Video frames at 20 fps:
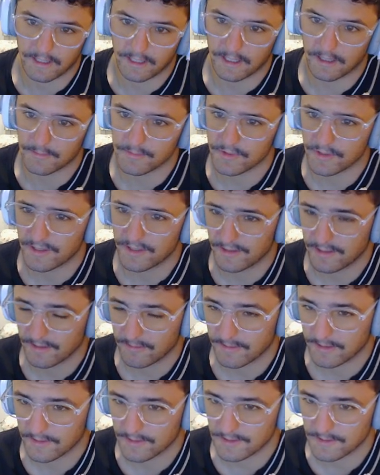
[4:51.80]
I'm trying to think
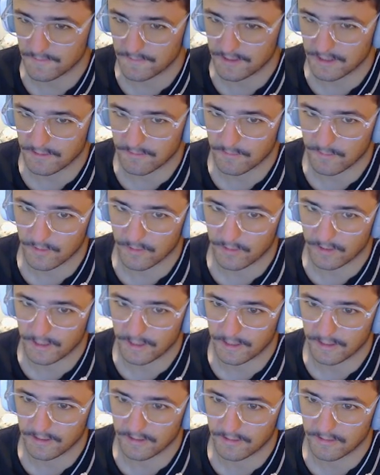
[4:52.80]
what else I've done wrong
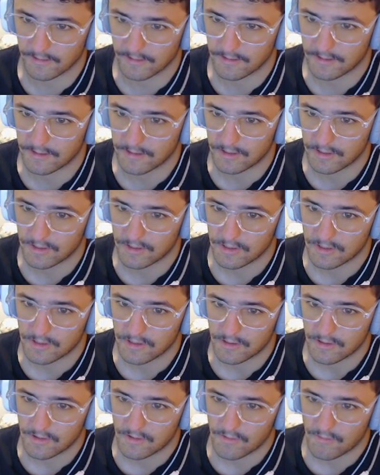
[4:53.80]
here.
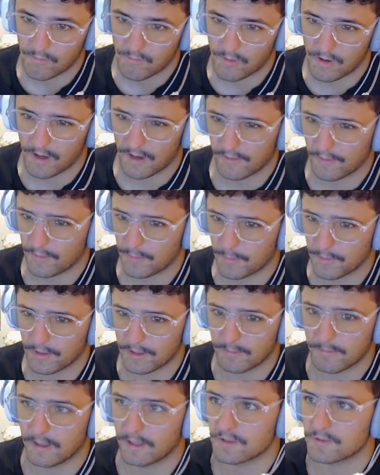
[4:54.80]
Okay, just pretty
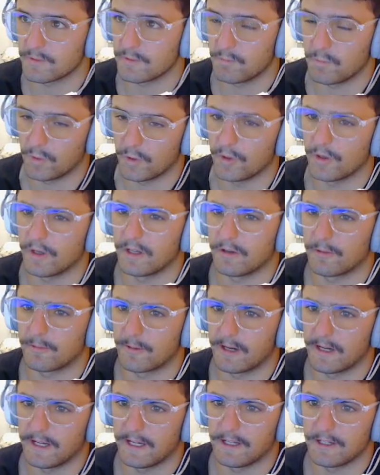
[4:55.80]
much we were in a
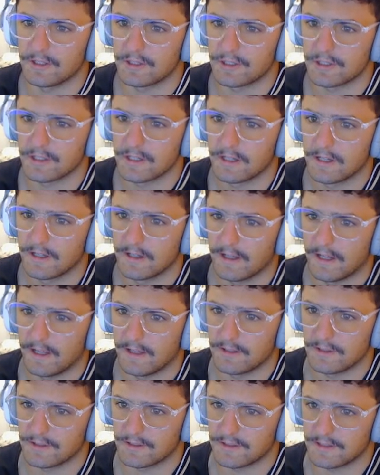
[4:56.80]
range,
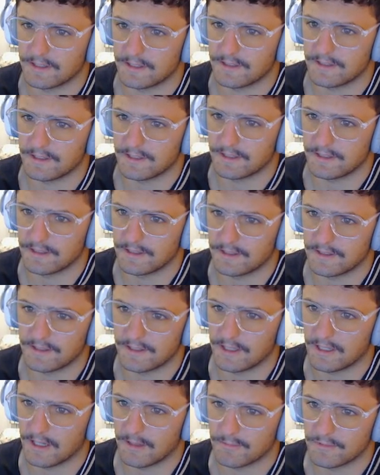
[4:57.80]
just this
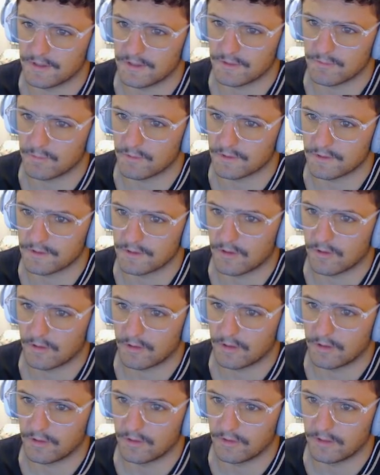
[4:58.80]
setup just was not
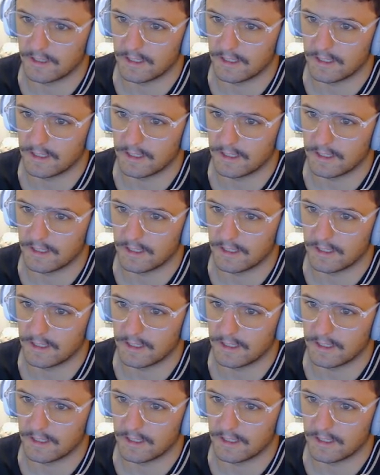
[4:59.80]
good